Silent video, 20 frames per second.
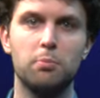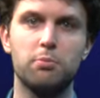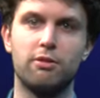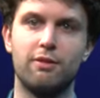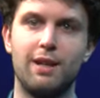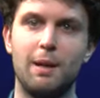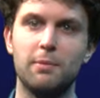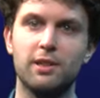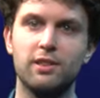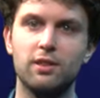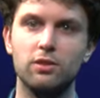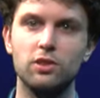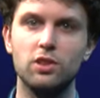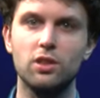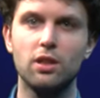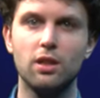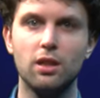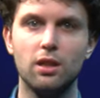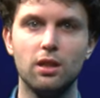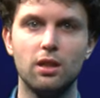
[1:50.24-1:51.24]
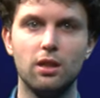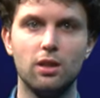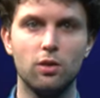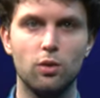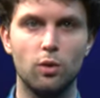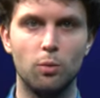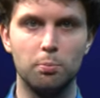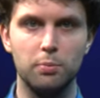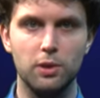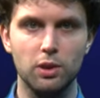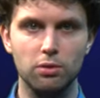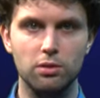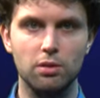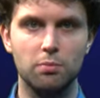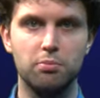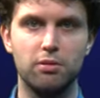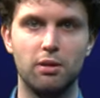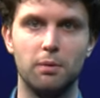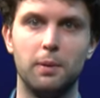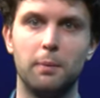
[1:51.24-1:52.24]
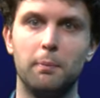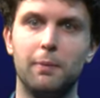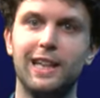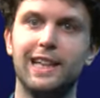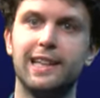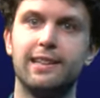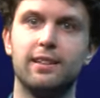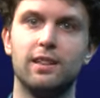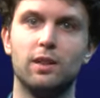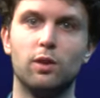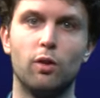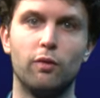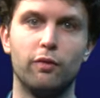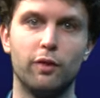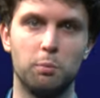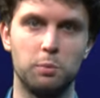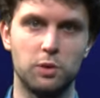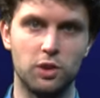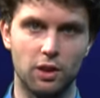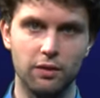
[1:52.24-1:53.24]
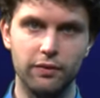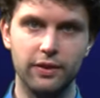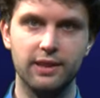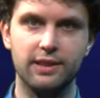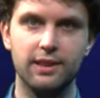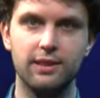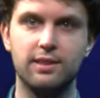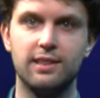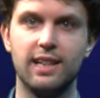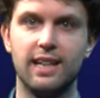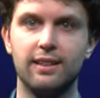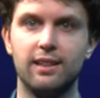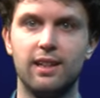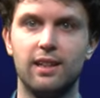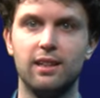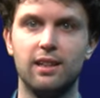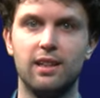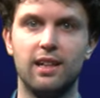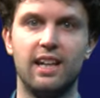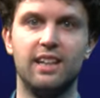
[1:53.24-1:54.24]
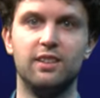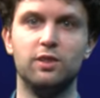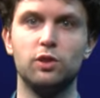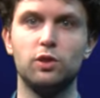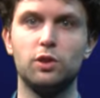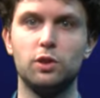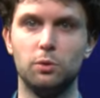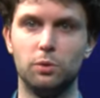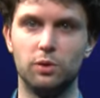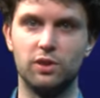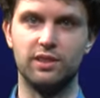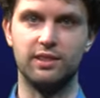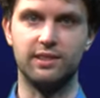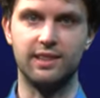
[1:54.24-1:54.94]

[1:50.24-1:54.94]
parameters, compute the probability of observing these data and choose